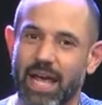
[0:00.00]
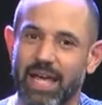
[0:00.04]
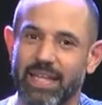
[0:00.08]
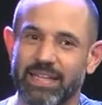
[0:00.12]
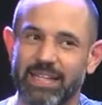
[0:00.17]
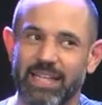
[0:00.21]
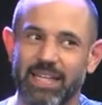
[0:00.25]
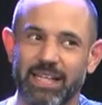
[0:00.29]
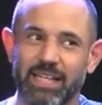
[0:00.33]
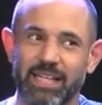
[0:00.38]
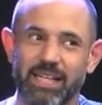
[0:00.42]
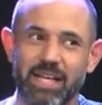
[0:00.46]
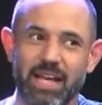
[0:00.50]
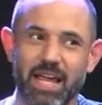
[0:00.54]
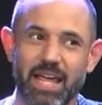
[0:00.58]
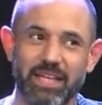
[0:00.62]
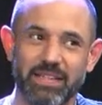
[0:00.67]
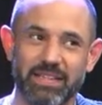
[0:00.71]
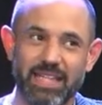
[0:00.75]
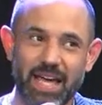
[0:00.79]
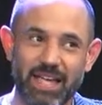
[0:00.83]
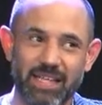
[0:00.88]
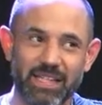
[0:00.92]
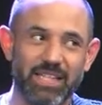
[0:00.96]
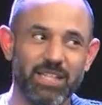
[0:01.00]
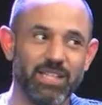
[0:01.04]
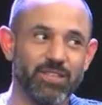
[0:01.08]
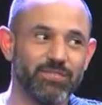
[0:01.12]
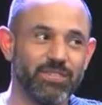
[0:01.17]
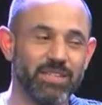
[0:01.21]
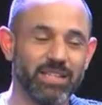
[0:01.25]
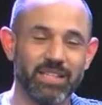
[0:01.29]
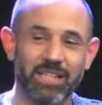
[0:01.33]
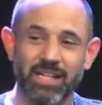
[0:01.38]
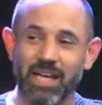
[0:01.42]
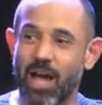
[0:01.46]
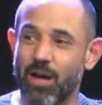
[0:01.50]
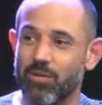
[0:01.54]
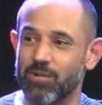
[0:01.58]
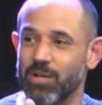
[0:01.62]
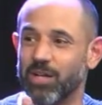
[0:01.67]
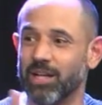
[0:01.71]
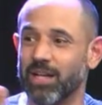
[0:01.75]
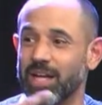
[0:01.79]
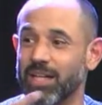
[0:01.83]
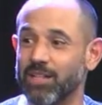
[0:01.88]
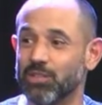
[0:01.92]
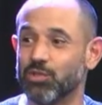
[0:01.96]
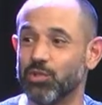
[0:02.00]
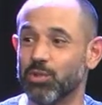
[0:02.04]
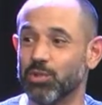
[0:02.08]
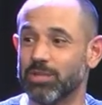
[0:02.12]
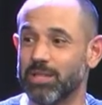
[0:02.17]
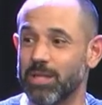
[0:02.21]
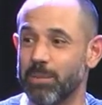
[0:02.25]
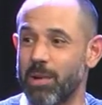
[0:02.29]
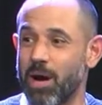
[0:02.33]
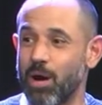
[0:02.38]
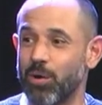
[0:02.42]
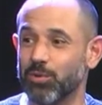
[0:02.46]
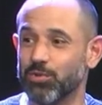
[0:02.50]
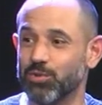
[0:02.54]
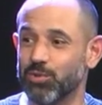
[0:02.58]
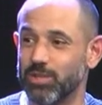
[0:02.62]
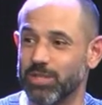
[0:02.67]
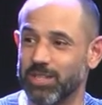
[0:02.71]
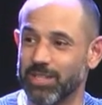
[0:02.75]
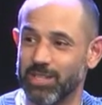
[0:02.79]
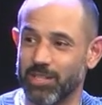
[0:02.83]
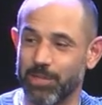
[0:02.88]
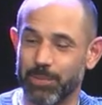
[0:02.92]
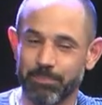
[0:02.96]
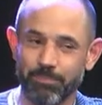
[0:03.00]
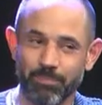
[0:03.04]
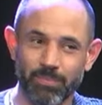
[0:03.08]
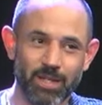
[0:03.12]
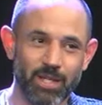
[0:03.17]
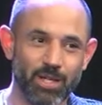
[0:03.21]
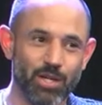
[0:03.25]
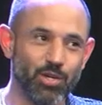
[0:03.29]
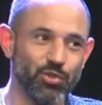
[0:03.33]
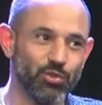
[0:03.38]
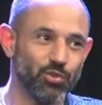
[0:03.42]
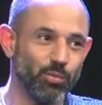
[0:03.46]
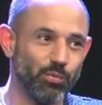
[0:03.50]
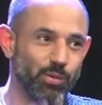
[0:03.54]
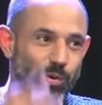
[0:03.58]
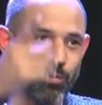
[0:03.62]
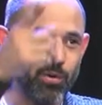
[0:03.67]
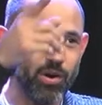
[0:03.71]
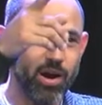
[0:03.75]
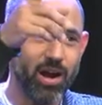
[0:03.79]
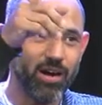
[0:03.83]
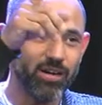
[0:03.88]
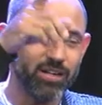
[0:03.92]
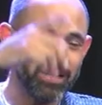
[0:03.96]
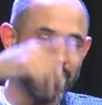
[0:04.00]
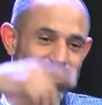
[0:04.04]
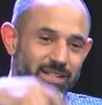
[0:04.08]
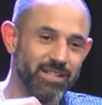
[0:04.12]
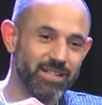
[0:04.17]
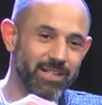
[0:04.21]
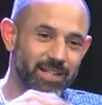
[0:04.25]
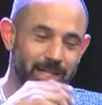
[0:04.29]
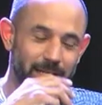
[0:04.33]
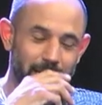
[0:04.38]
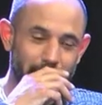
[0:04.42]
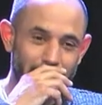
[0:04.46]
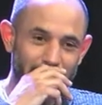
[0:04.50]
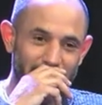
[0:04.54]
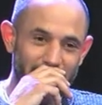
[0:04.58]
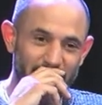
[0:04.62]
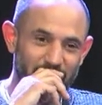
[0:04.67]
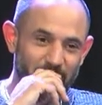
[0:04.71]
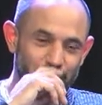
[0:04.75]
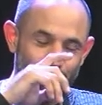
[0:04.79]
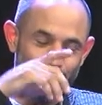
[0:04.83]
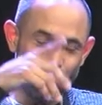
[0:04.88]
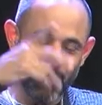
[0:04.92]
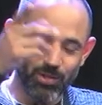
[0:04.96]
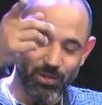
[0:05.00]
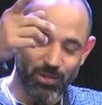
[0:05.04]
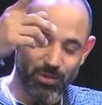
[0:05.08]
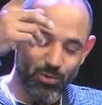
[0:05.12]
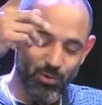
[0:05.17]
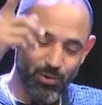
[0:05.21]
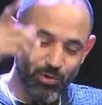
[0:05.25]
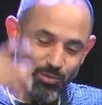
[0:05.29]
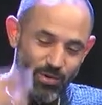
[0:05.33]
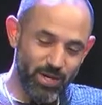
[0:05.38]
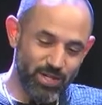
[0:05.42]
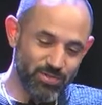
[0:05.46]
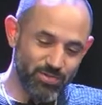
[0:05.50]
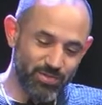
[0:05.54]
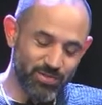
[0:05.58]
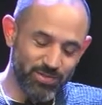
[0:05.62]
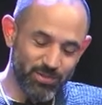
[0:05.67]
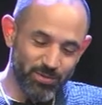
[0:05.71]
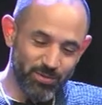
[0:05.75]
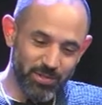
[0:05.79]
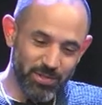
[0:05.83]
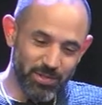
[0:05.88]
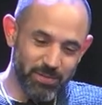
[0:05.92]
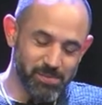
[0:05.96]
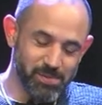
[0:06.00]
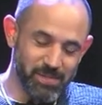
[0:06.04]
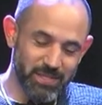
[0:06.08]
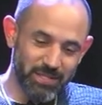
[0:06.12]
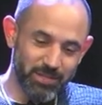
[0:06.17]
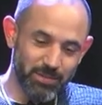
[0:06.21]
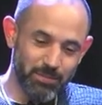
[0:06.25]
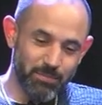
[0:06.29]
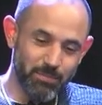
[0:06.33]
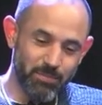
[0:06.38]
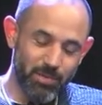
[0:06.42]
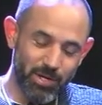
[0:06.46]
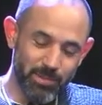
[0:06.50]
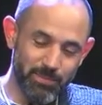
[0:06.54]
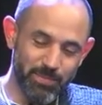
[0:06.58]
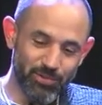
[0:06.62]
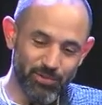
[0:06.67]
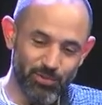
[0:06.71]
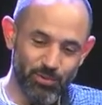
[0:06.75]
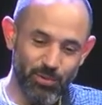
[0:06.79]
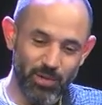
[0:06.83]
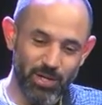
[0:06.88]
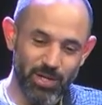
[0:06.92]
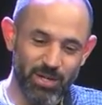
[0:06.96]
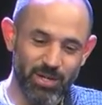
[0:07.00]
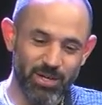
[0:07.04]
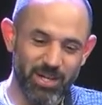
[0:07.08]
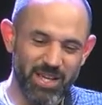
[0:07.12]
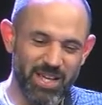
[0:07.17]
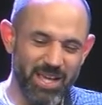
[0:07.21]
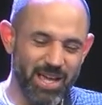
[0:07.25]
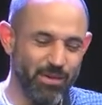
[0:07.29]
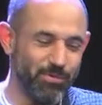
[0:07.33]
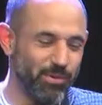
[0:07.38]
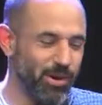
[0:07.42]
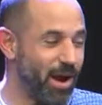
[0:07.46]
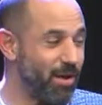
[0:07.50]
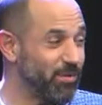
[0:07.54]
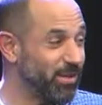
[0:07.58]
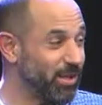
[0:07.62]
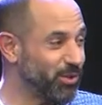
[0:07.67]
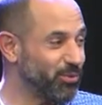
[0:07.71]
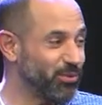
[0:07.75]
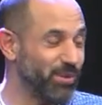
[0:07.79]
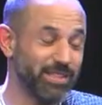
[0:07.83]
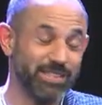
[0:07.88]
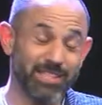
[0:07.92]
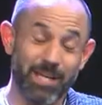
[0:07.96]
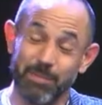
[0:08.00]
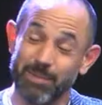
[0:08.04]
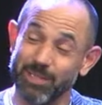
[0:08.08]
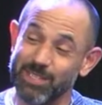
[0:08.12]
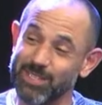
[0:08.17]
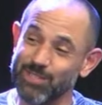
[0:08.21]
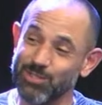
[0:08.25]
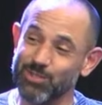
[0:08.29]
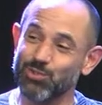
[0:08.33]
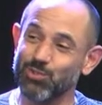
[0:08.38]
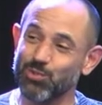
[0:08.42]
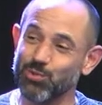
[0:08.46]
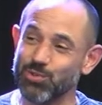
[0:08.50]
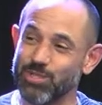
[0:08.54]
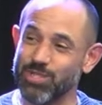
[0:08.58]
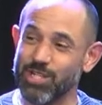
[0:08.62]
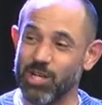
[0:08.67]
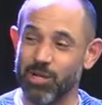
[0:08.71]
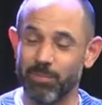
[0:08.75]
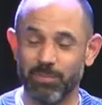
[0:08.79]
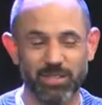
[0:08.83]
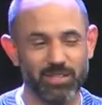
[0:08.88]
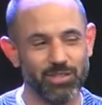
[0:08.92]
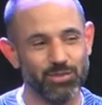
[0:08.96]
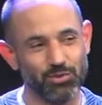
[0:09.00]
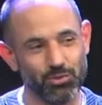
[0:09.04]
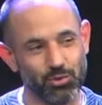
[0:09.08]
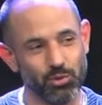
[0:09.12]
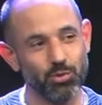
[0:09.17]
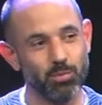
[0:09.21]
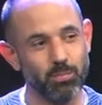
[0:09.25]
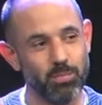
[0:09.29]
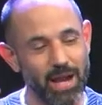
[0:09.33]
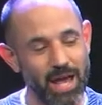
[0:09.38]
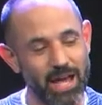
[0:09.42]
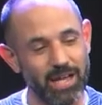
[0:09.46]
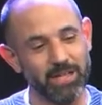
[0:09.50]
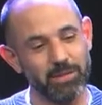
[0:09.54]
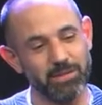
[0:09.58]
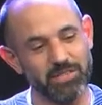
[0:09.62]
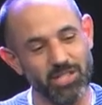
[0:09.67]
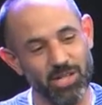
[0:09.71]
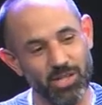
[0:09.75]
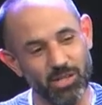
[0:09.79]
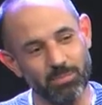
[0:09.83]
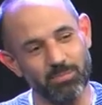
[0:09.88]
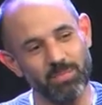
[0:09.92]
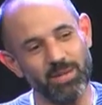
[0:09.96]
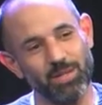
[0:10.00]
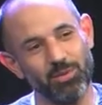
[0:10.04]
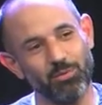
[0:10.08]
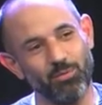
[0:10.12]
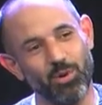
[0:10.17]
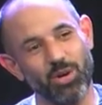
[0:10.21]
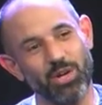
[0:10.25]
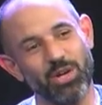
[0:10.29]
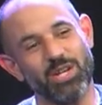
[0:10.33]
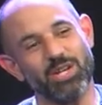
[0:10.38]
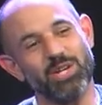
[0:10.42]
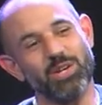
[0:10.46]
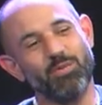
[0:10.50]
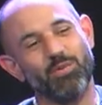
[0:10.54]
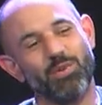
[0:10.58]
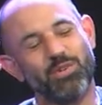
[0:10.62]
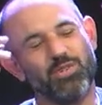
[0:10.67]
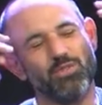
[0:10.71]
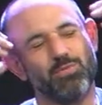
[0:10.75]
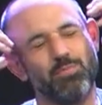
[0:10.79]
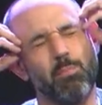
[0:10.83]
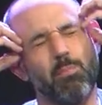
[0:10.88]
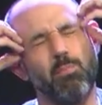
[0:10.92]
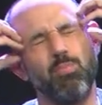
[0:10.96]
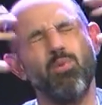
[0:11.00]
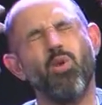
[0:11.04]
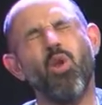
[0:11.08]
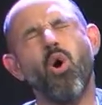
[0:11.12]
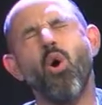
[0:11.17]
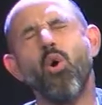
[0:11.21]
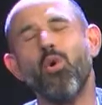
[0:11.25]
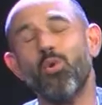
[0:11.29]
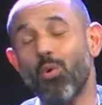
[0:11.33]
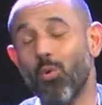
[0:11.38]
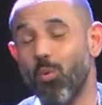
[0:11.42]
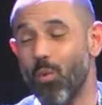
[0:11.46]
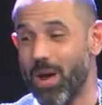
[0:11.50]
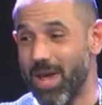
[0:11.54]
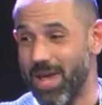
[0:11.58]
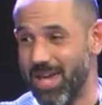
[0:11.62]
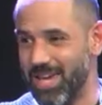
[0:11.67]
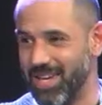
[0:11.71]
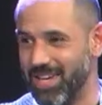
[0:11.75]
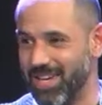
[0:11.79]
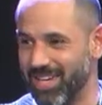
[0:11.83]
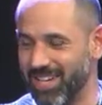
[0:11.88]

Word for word: And then that evening, Javier and I took them out to dinner. So we were out here at um, one of the local restaurants were near Monument Square, and we were having a great time. And these two gentlemen, these two black gentlemen, were, were just blown away.